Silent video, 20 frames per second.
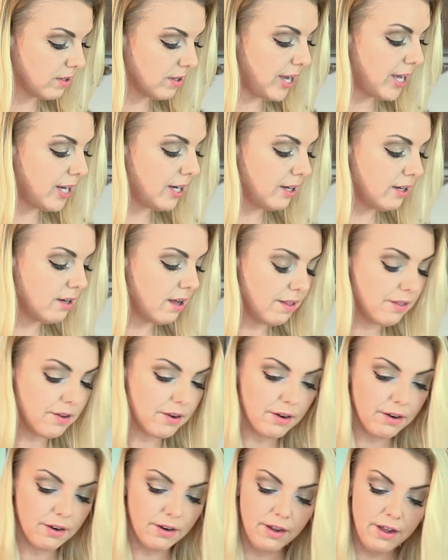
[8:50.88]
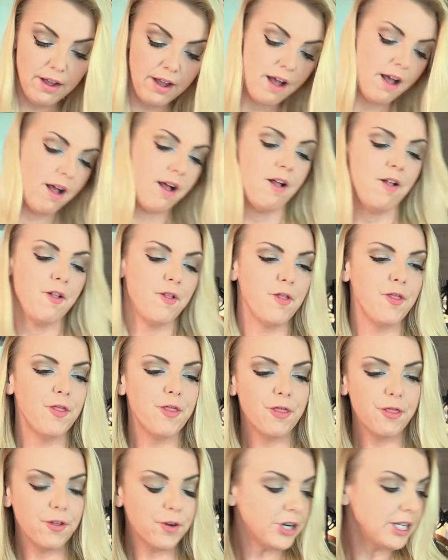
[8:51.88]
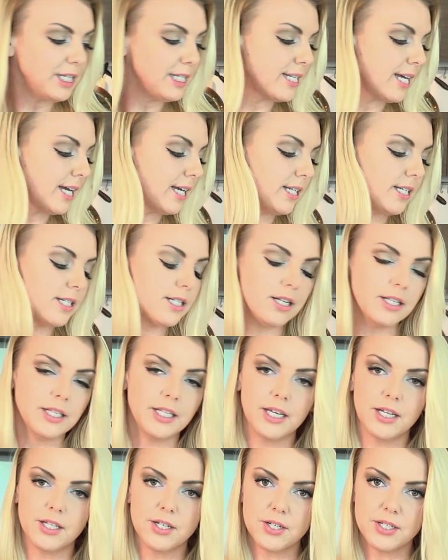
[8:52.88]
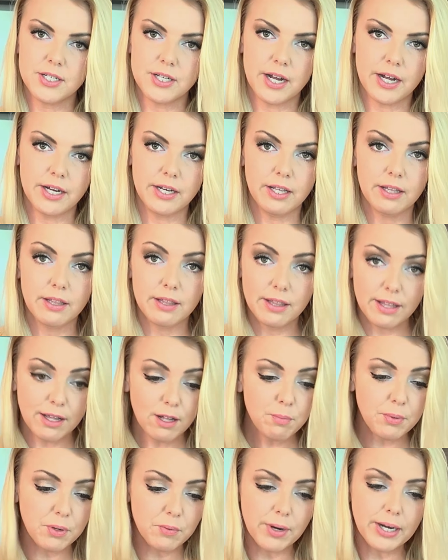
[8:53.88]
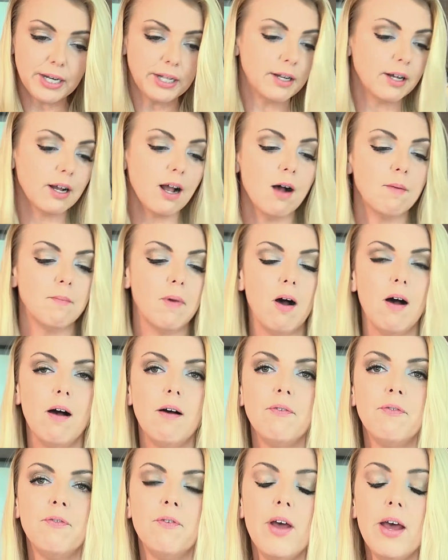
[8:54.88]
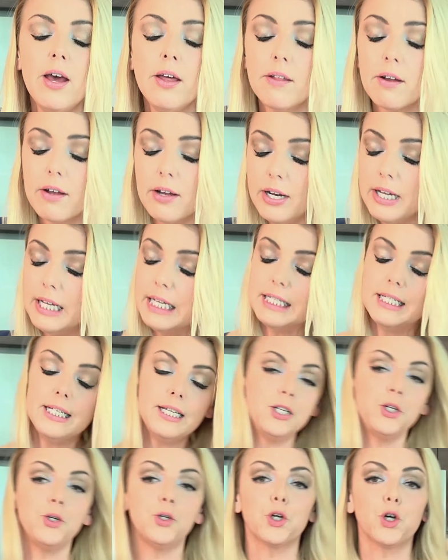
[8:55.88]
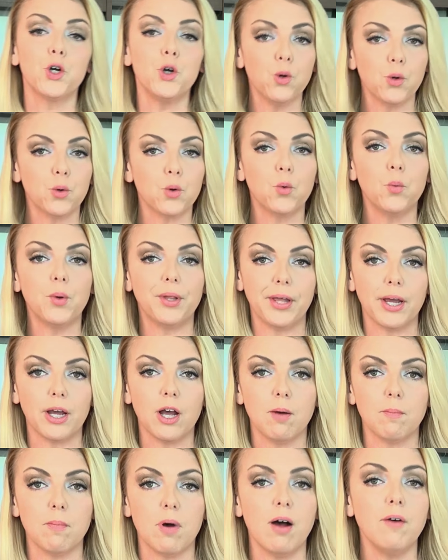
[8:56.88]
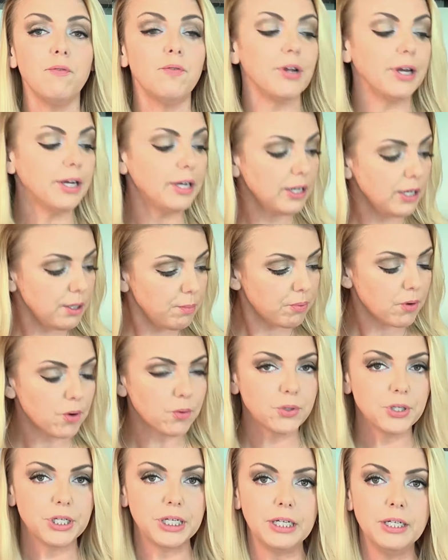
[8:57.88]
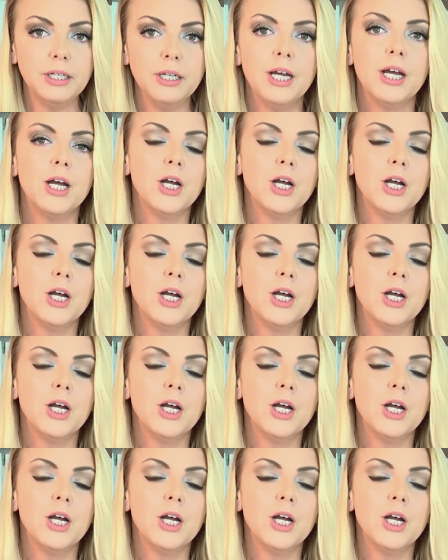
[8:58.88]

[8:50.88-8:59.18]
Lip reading: And another 30 seconds on the other side and they'll be ready to come off. They're gonna continue to cook when they come off, like any protein.